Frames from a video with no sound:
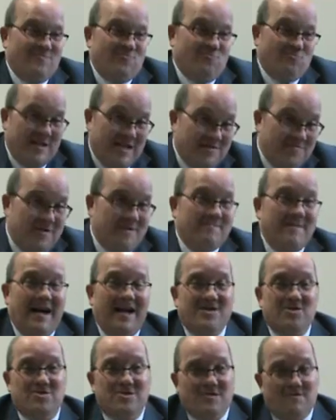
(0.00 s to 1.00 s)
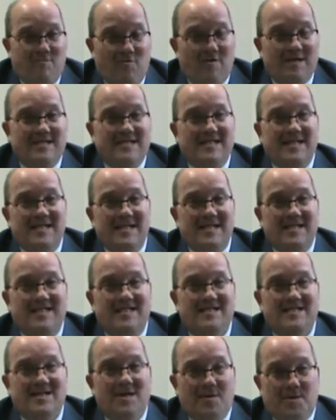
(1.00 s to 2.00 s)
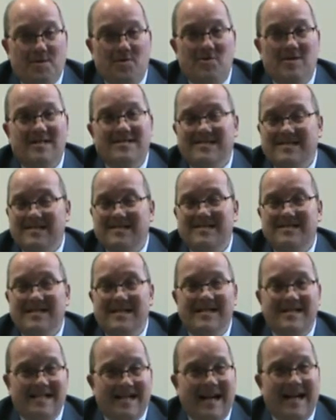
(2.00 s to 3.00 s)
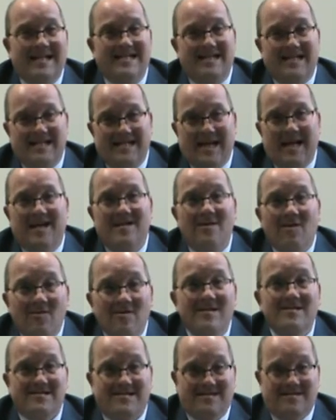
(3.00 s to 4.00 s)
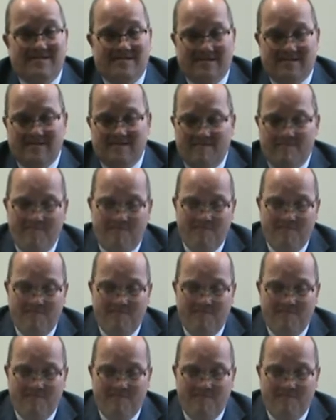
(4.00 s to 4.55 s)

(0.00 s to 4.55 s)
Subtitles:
rent reminders, 14, 30, 60, and 90-day notices.